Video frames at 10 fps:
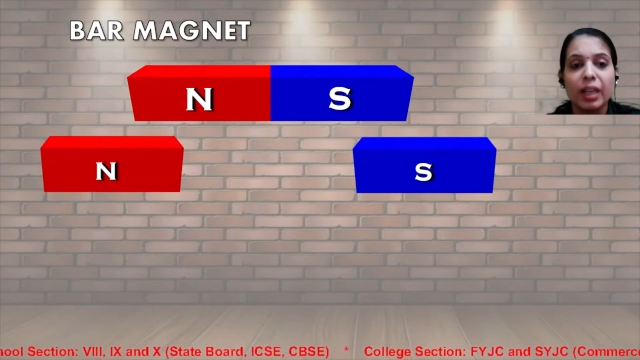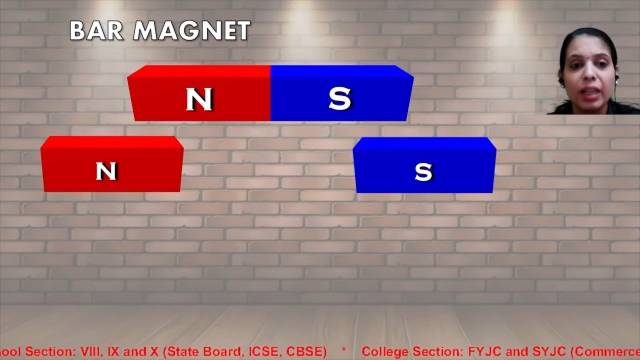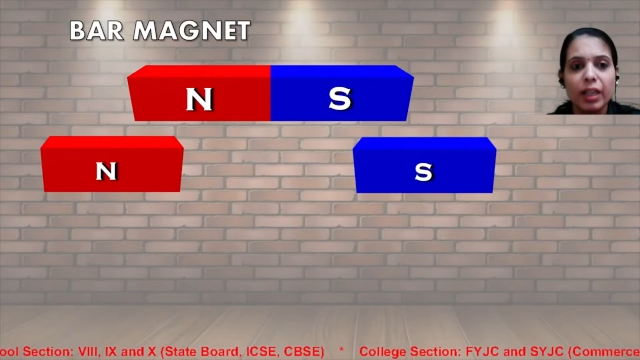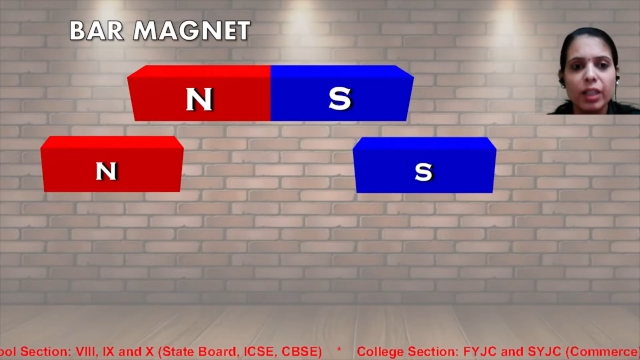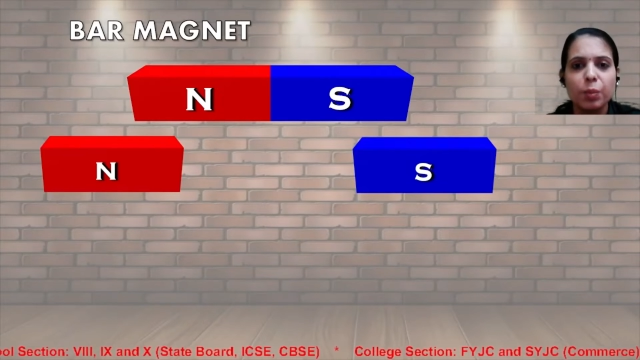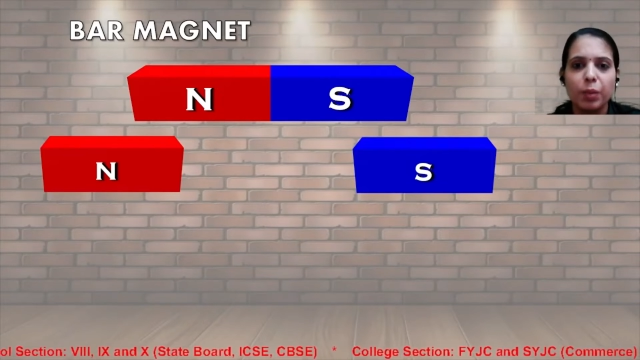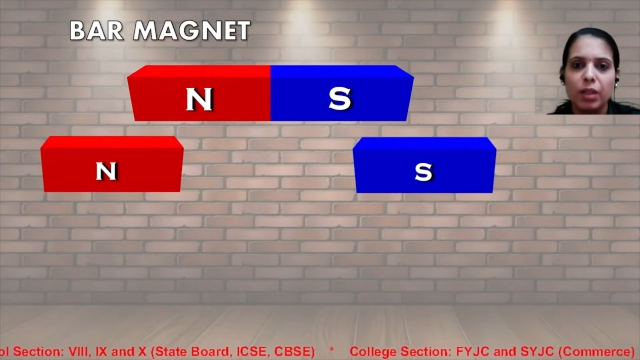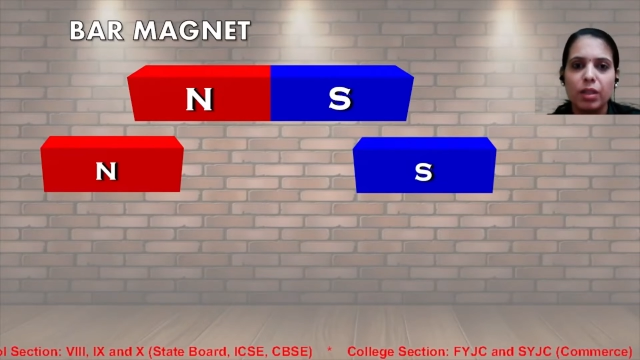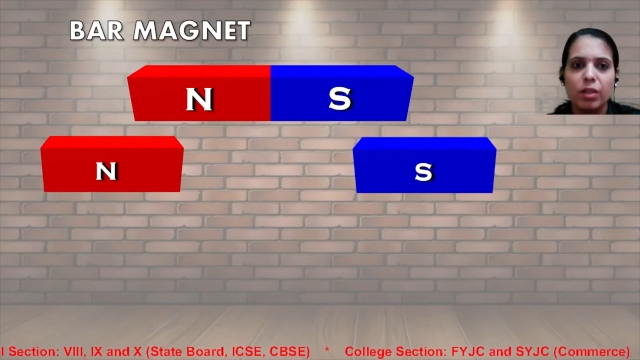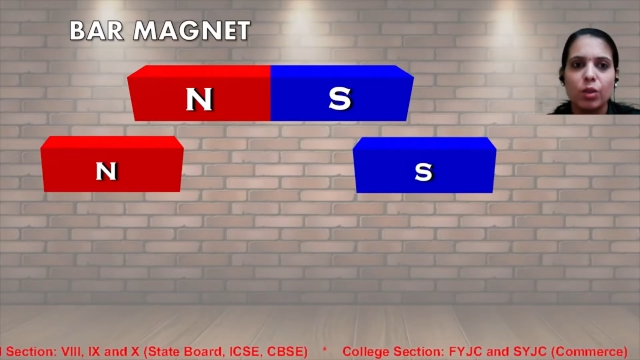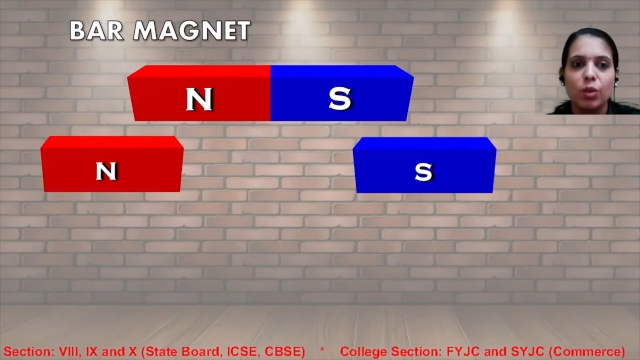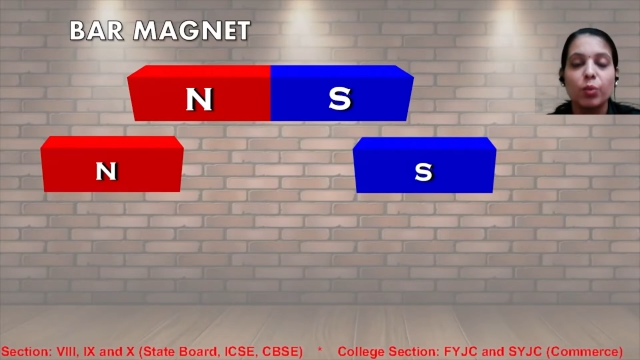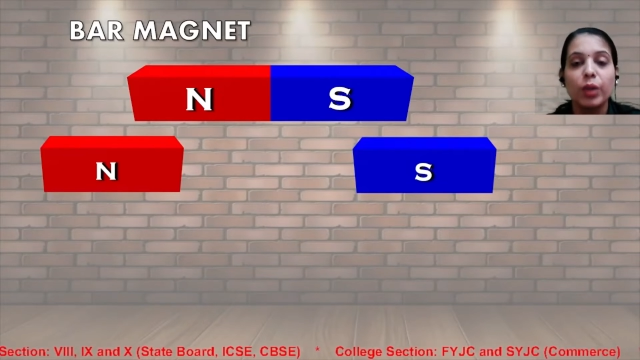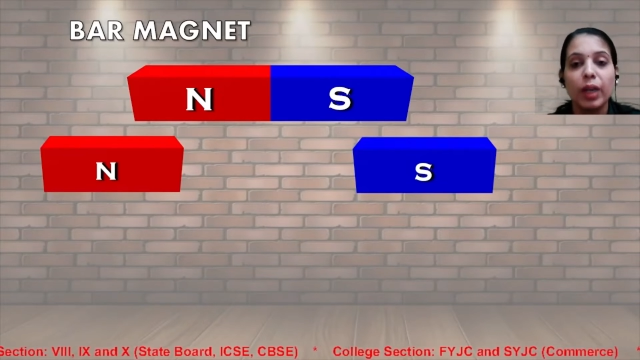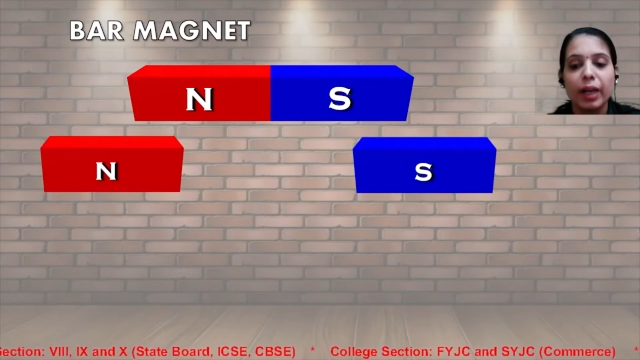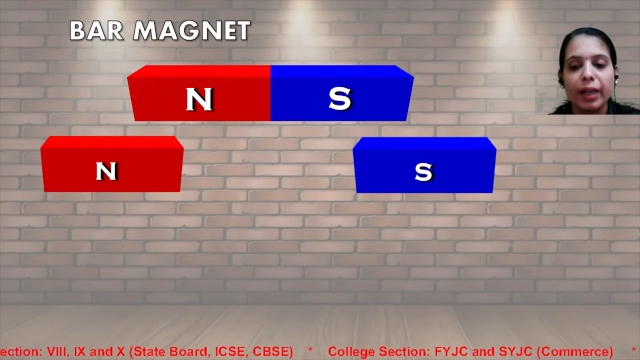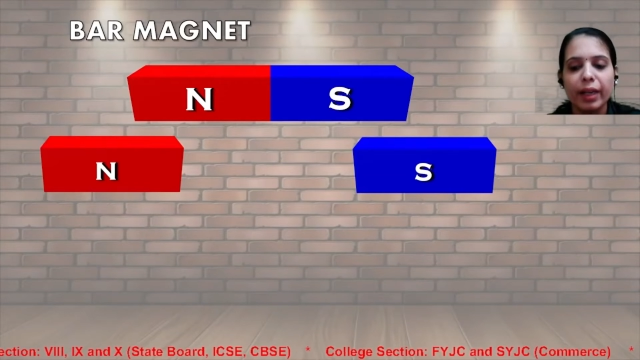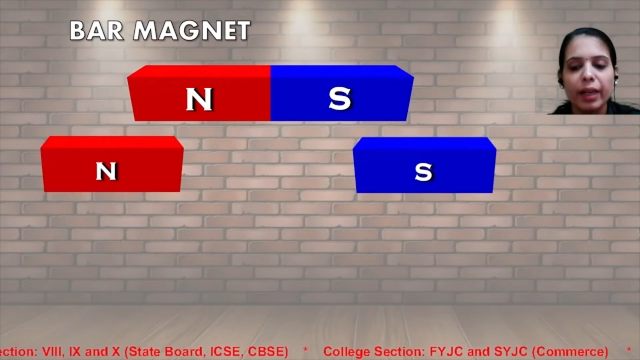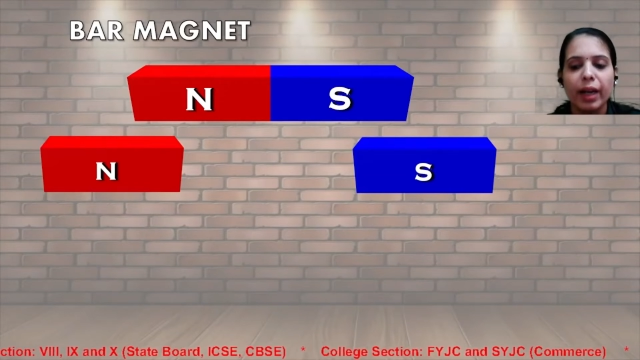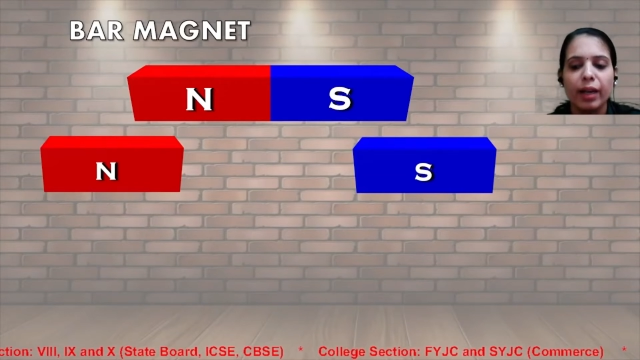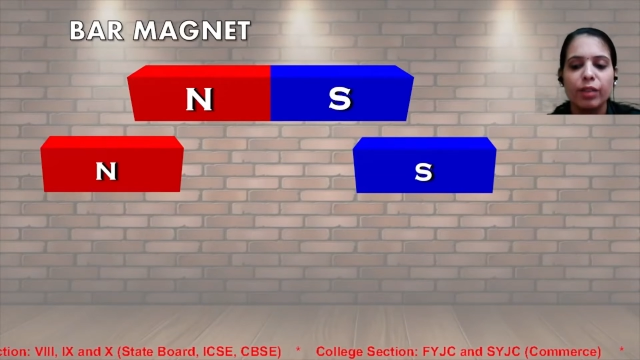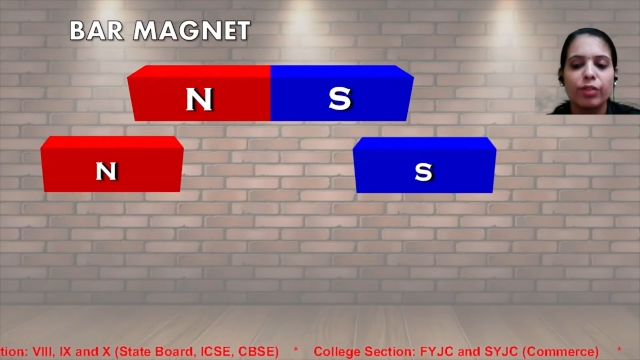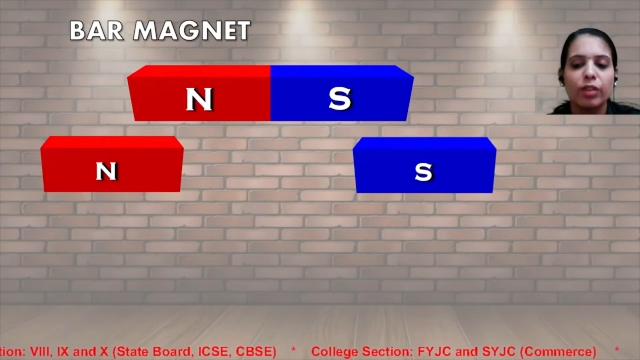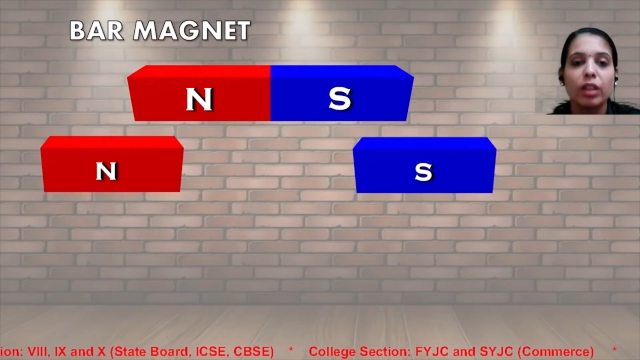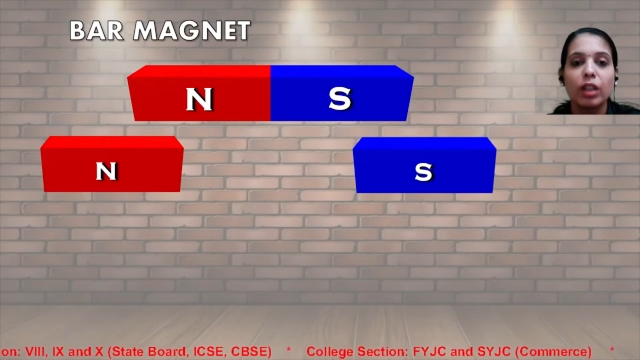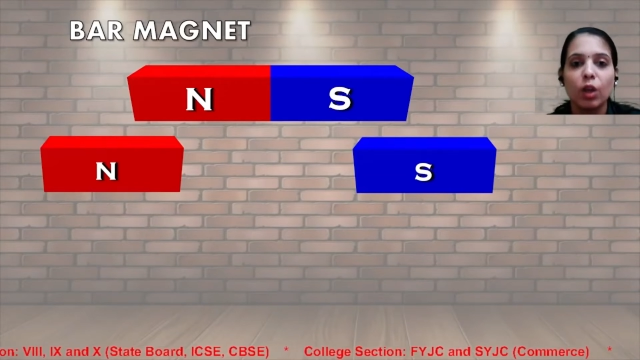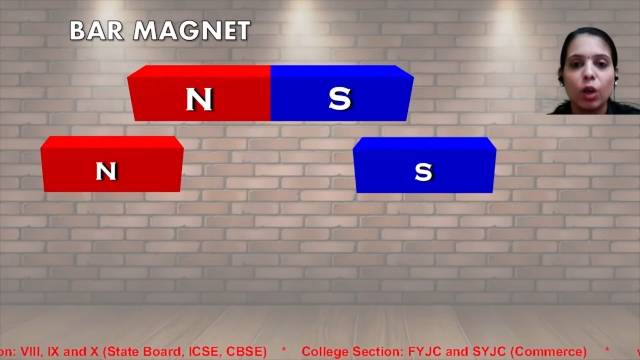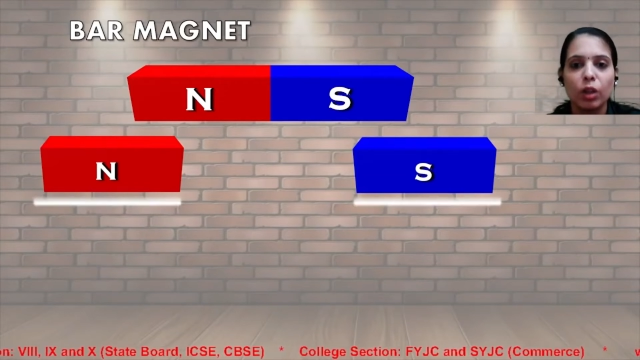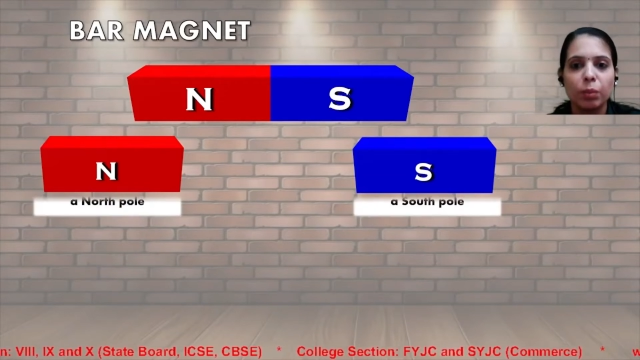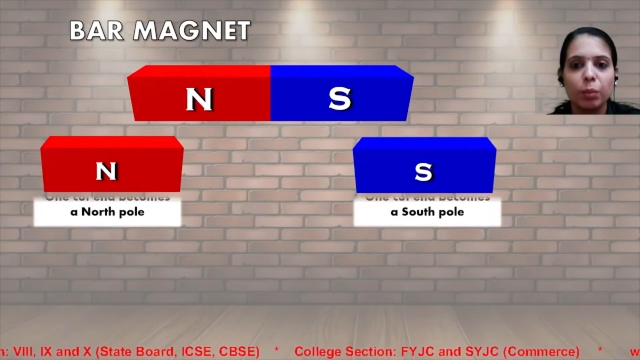each piece will again have the north